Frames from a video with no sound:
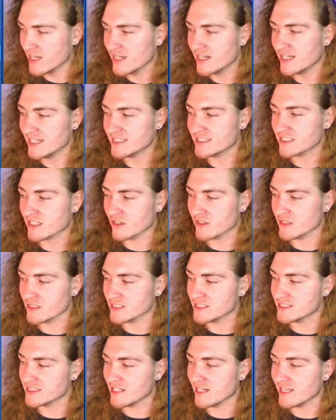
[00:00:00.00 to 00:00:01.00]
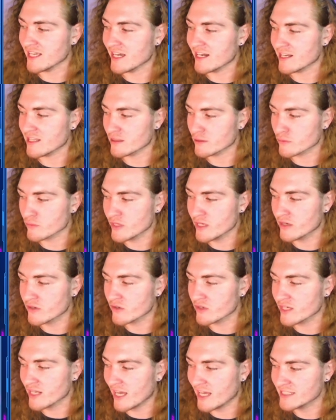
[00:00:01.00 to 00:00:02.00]
It's currently sitting at a three
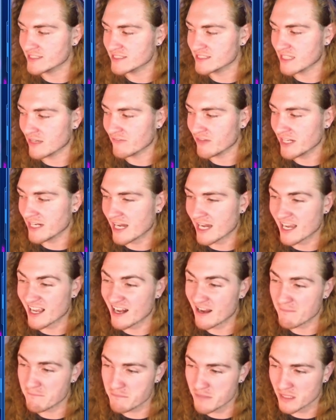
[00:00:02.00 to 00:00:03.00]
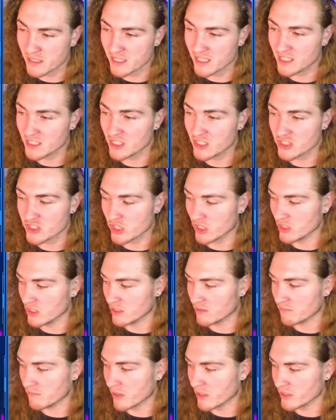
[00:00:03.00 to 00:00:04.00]
hundred seventy-nine million
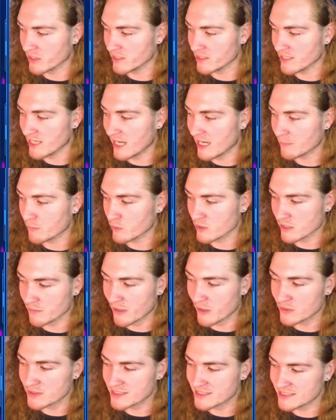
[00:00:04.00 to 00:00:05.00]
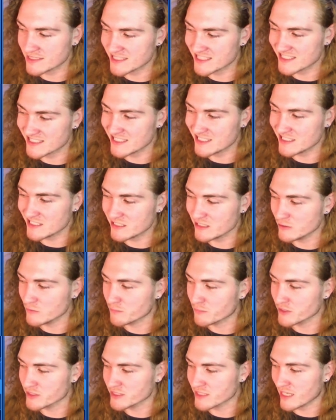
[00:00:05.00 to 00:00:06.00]
dollars market cap with about sixty-two
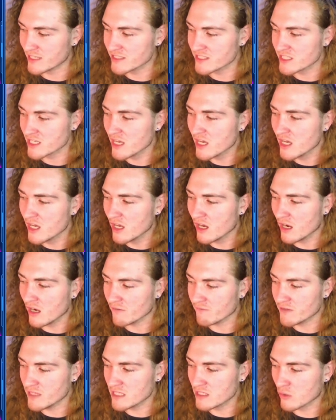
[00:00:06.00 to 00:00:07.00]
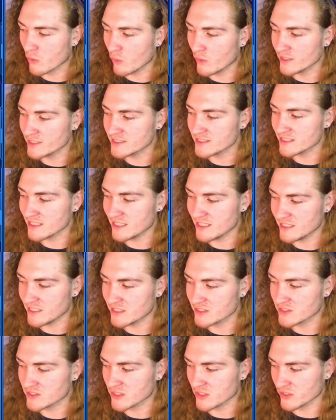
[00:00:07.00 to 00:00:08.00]
percent of the coins in
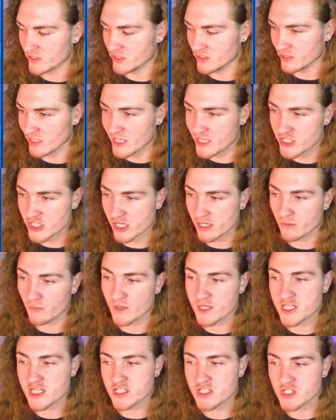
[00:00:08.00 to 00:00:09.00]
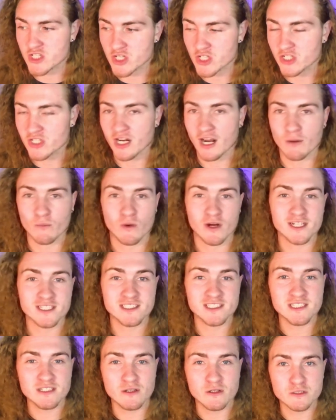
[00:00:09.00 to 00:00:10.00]
circulation, which is good. I want to
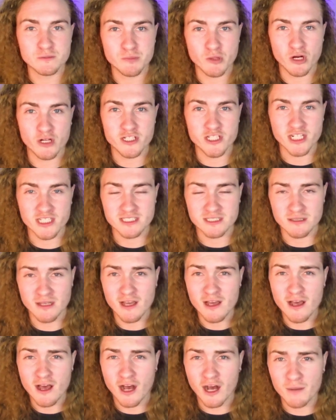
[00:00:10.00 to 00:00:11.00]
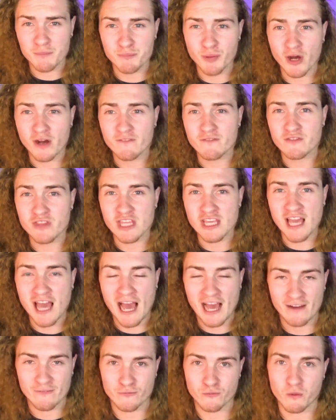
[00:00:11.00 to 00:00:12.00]
see those projects above the
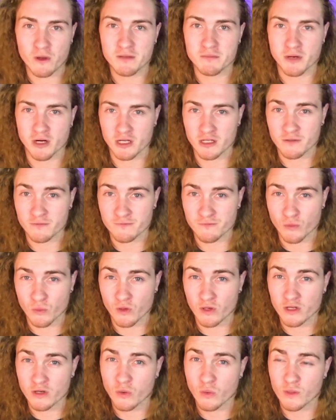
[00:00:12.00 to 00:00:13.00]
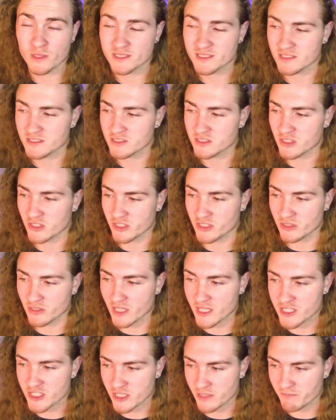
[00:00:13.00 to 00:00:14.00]
halfway mark for coins in
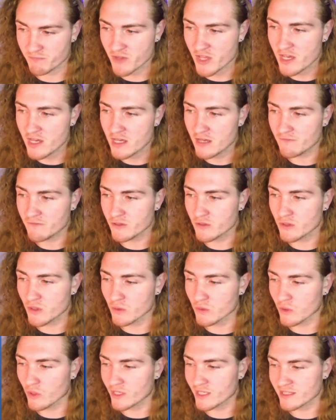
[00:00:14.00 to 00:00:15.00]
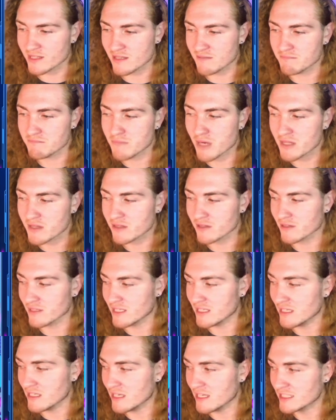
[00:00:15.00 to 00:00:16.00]
circulation. If you go look at the
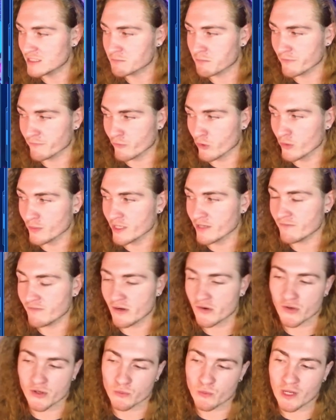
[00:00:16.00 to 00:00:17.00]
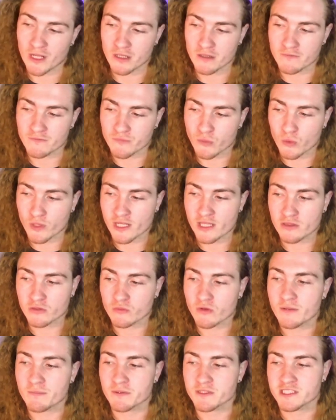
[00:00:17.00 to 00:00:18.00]
monthly, it's performing very well,
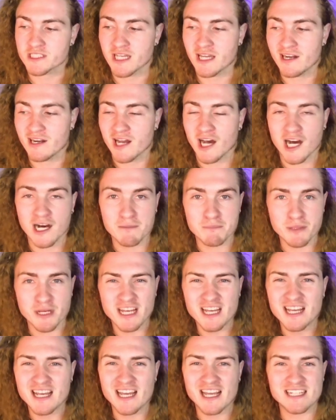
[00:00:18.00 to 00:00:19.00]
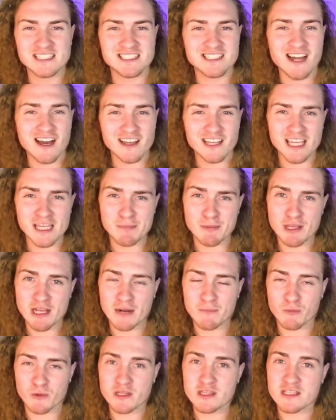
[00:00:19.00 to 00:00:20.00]
forty-three percent up. It's not keeping
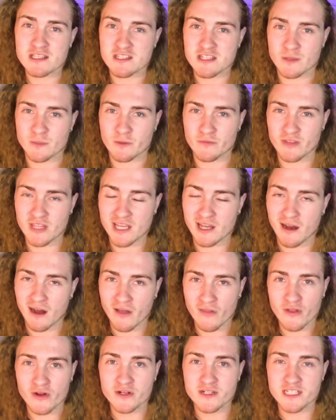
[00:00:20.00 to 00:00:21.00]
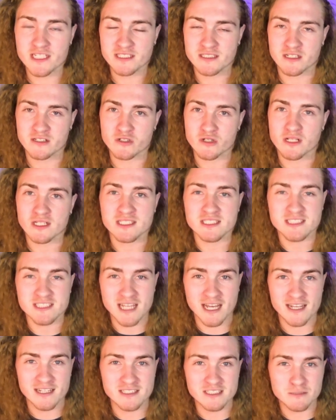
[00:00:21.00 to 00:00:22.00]
up with some of the other decentralized
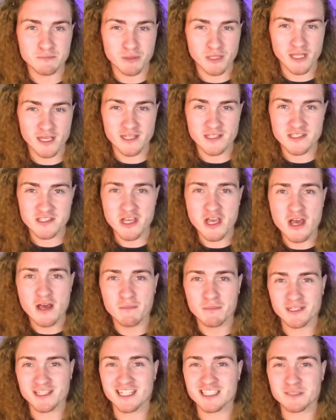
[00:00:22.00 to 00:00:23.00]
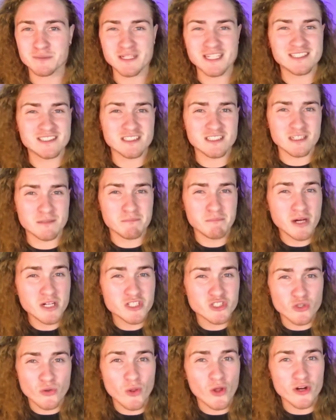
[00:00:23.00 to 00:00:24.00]
science plays, but that's because it's a much
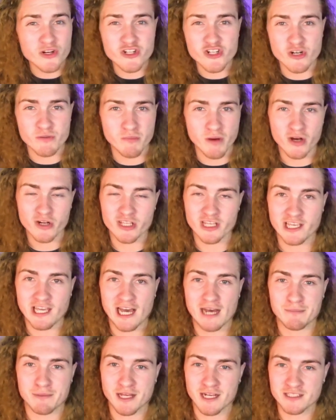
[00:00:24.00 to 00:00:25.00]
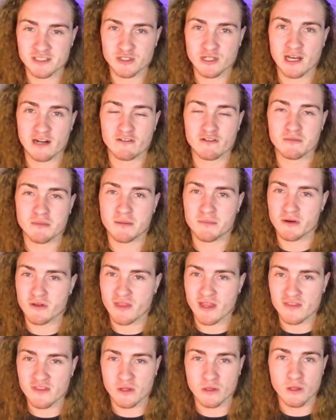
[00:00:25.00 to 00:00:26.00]
larger market cap, guys. You got to remember
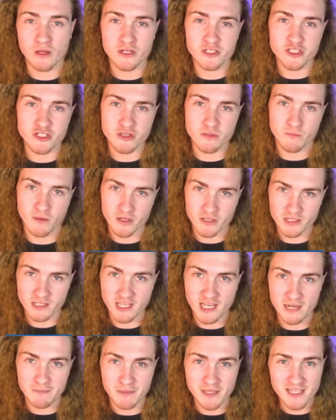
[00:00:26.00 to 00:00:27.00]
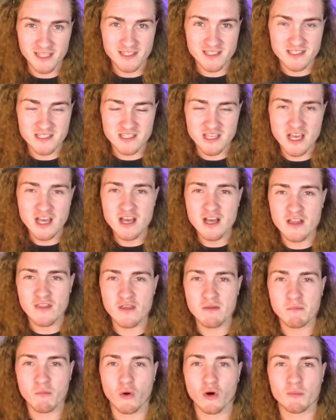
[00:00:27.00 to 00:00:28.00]
that the larger the market cap is, the
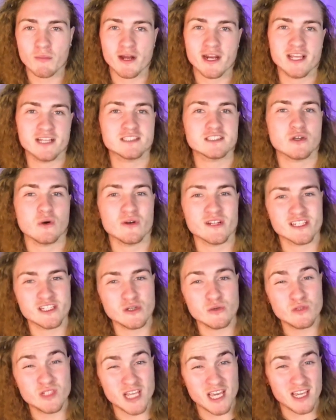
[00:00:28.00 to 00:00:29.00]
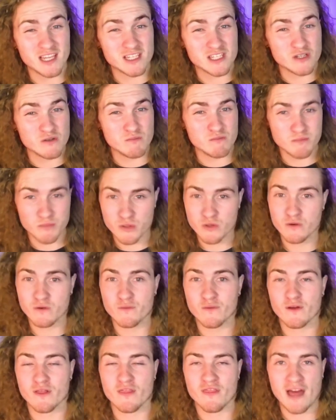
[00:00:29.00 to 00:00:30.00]
more money it's going to take to
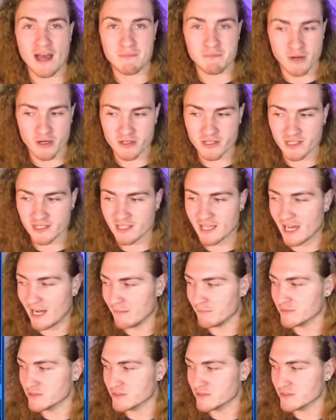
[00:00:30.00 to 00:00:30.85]
move that market cap.